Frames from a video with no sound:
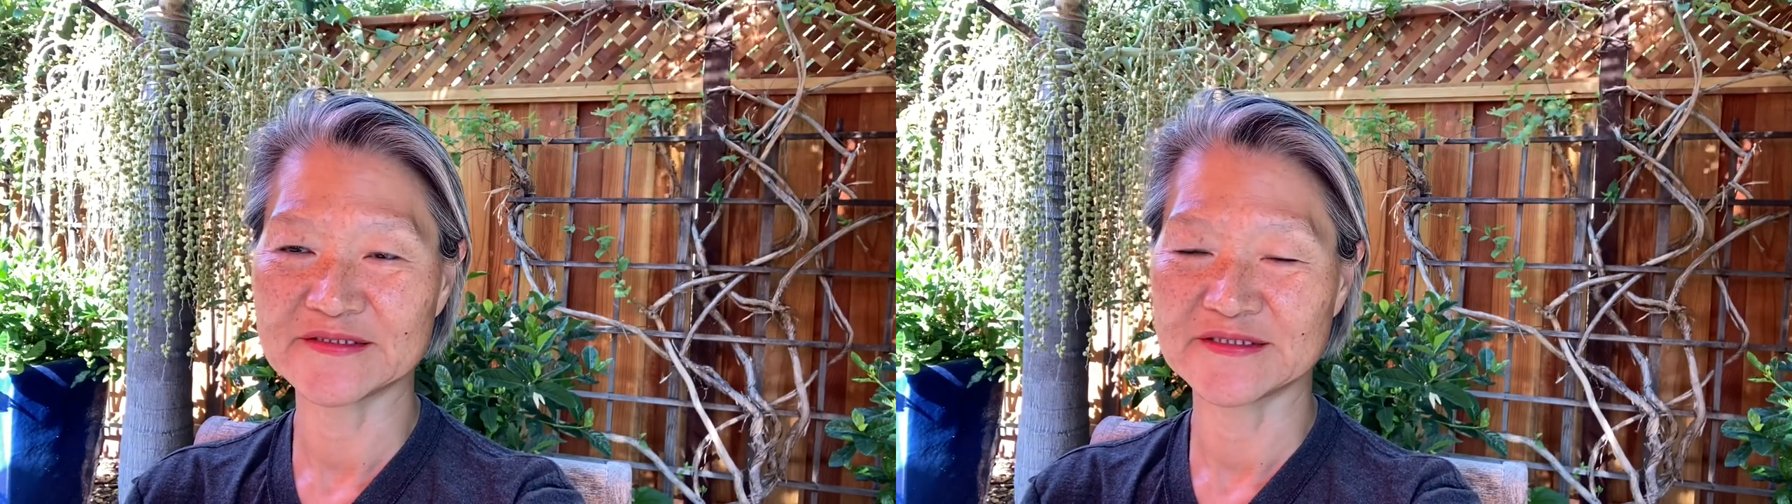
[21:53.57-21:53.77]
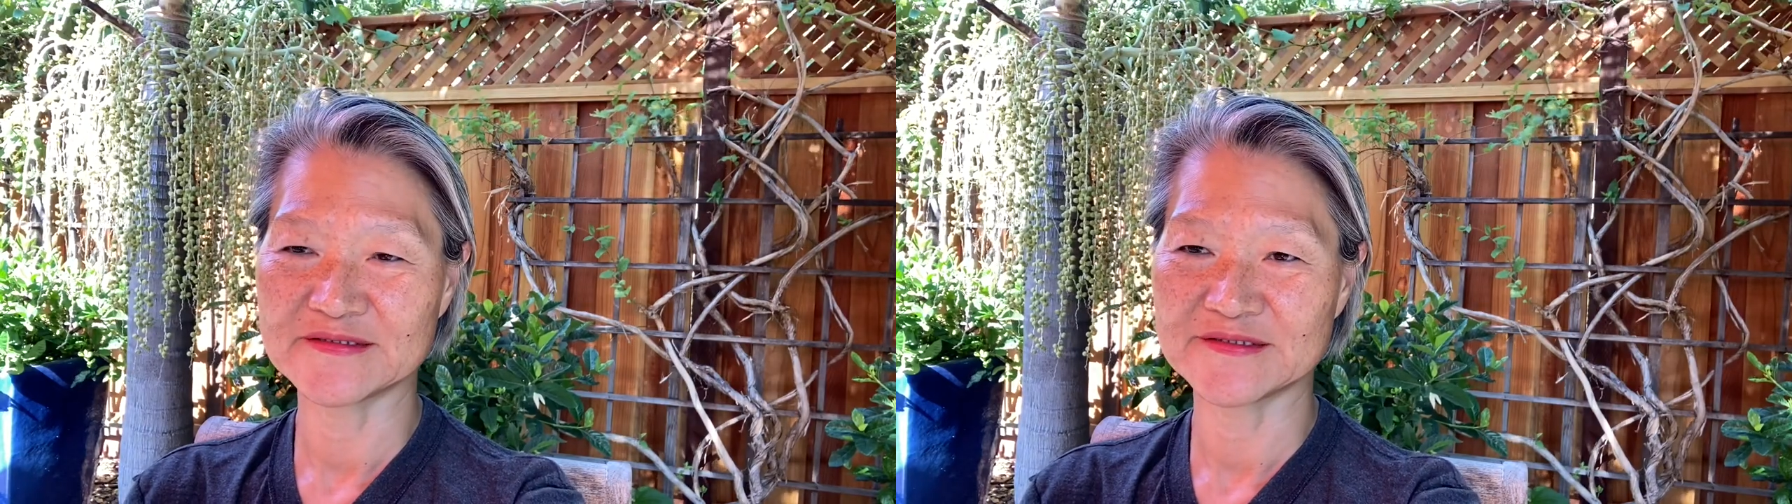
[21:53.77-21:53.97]

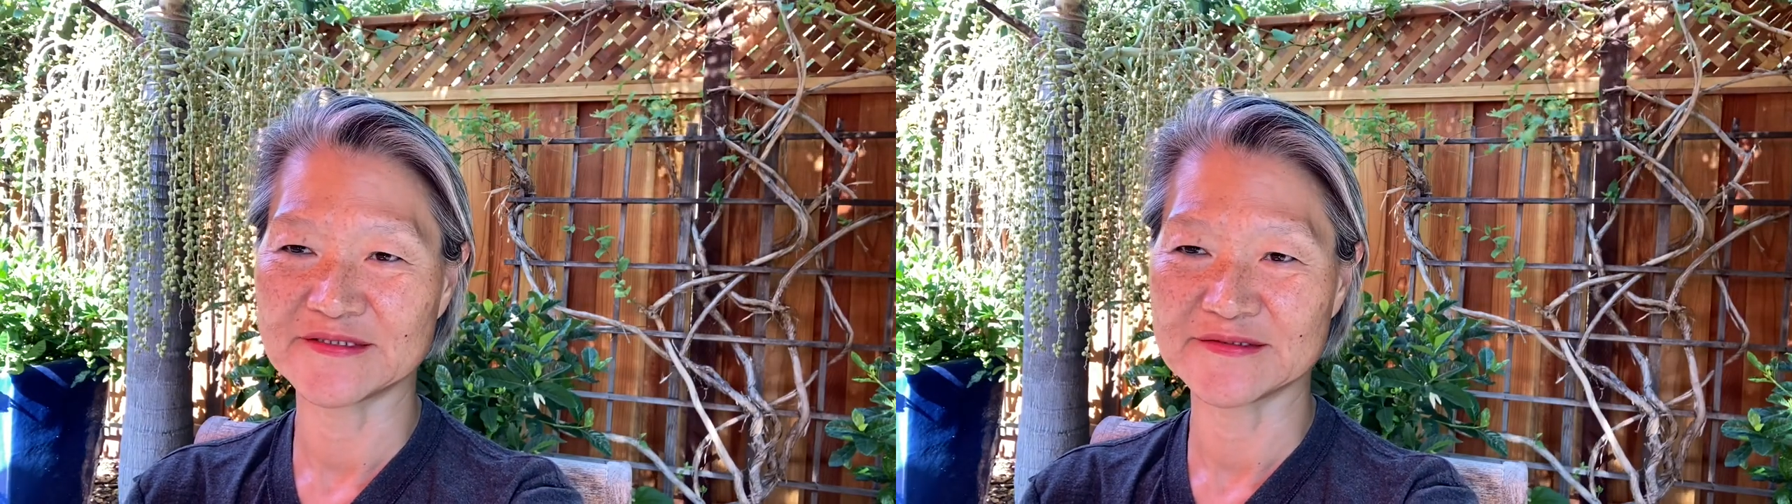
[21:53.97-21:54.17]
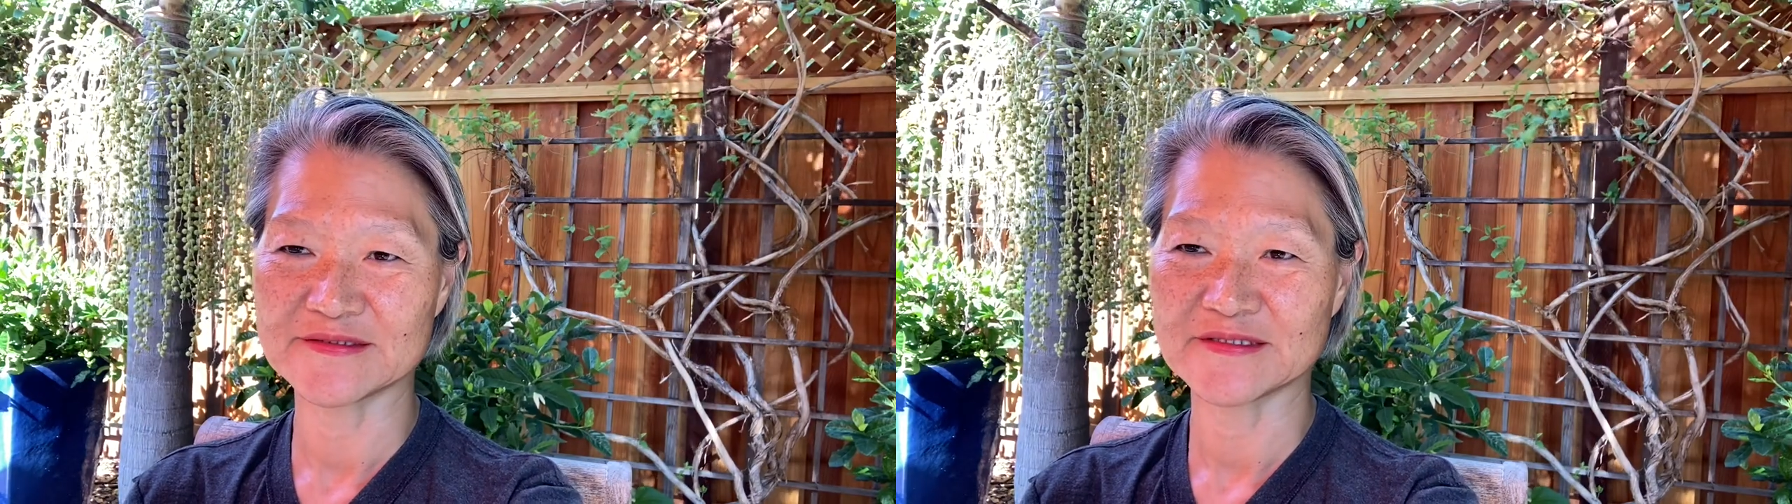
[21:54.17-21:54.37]

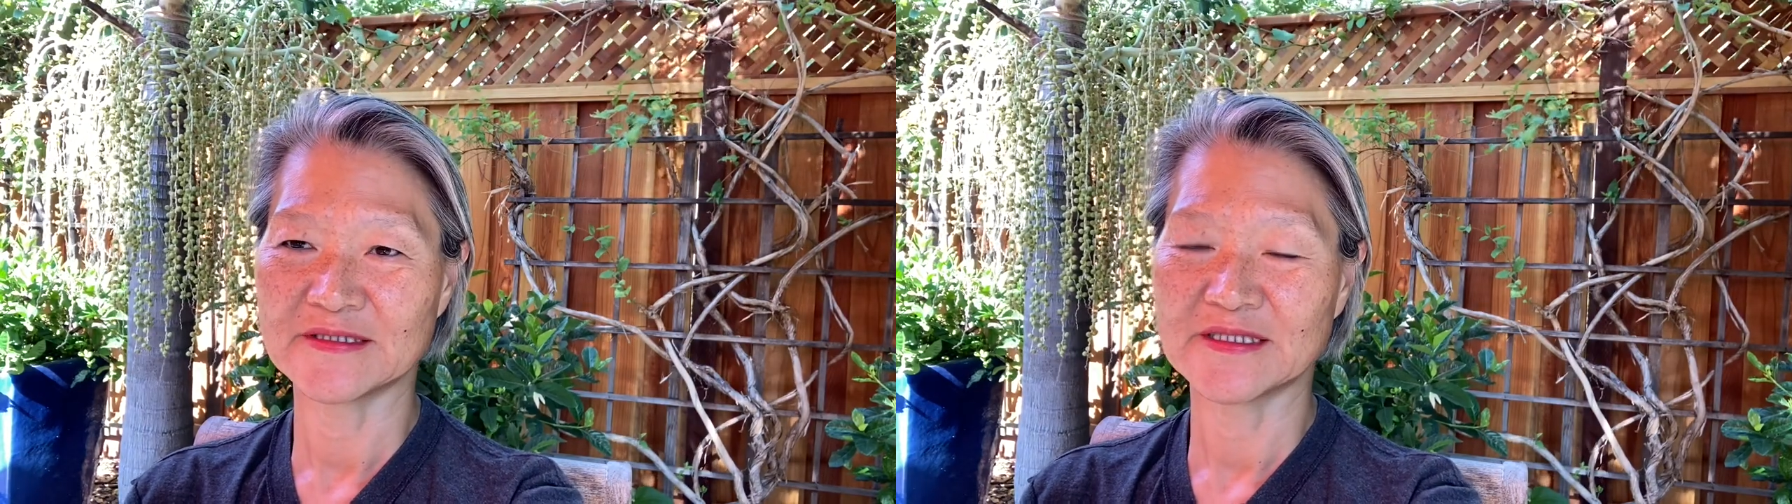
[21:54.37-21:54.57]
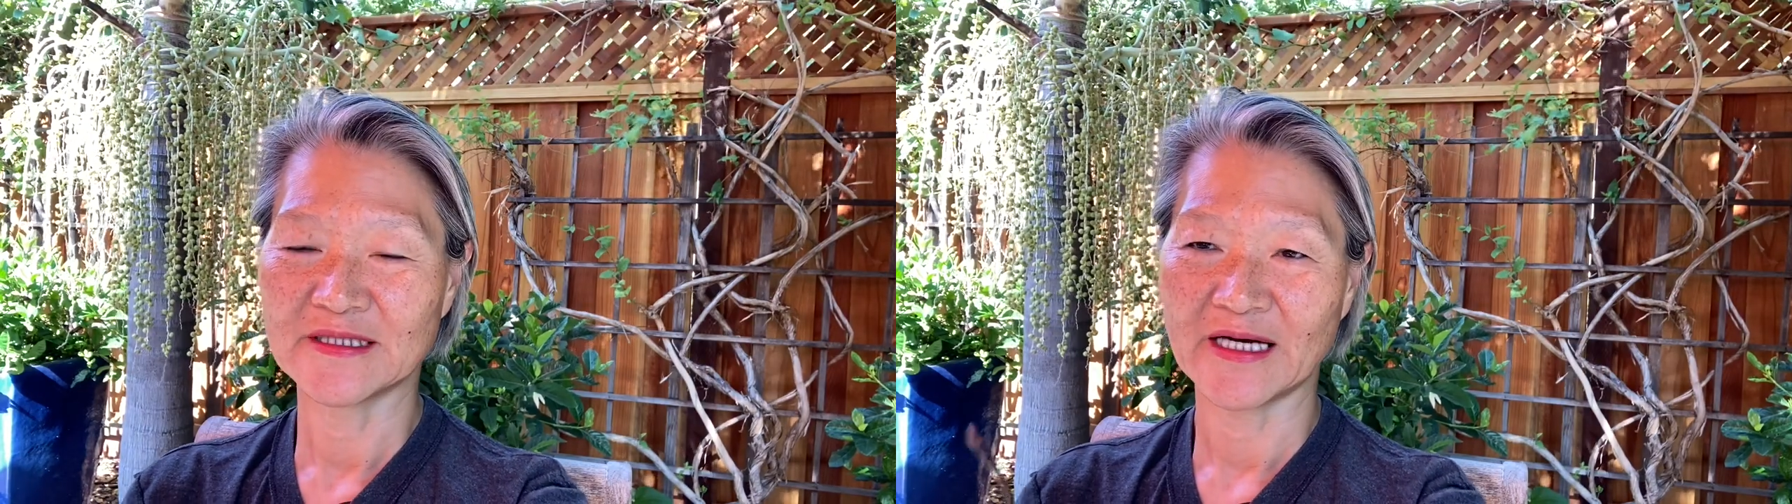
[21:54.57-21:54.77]
distance
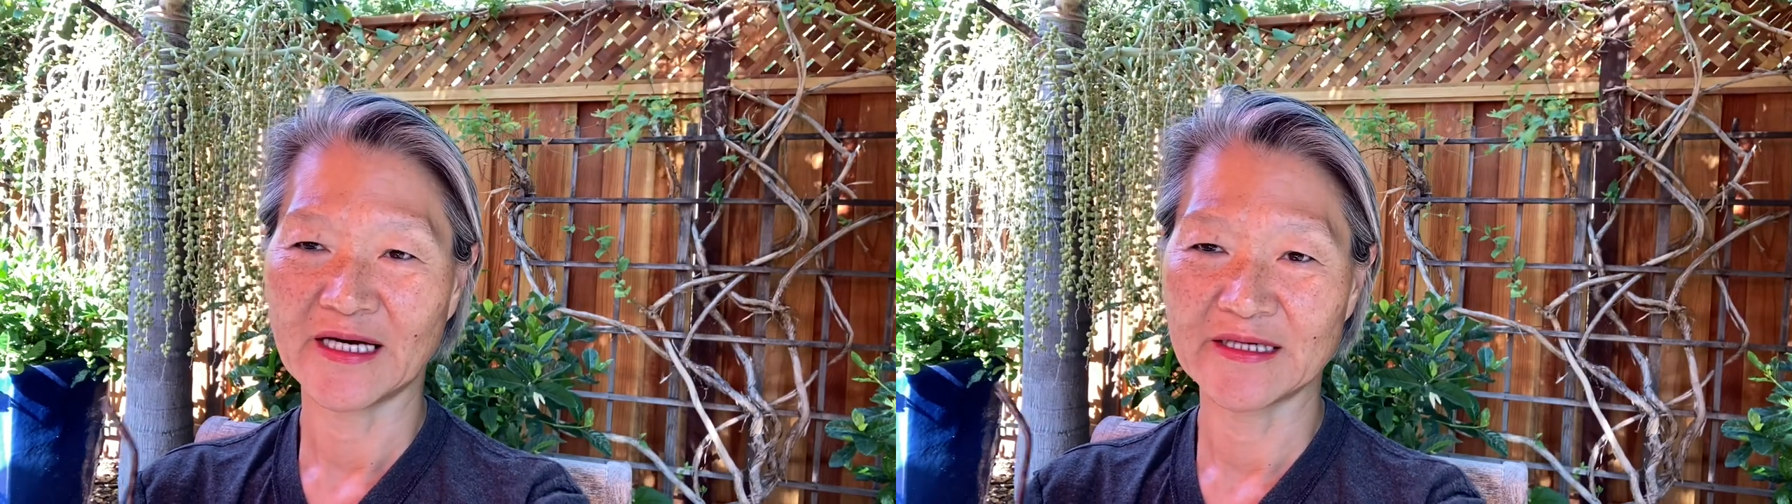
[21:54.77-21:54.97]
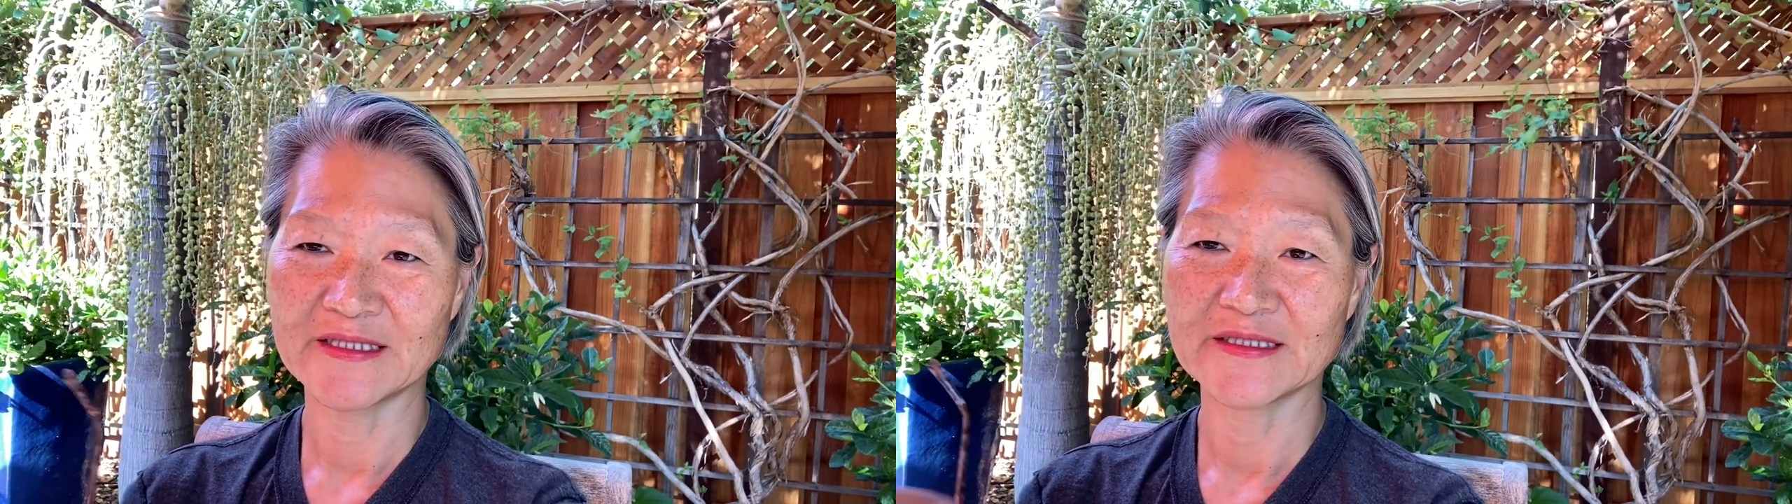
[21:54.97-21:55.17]

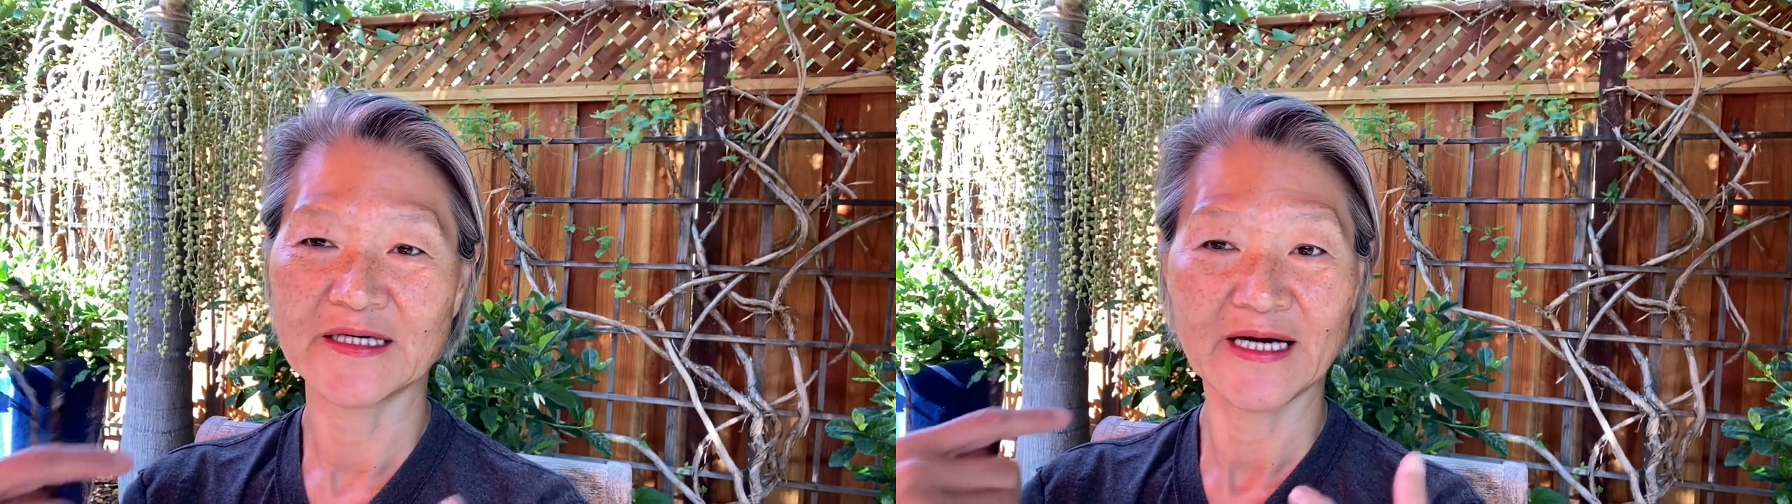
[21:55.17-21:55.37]
I,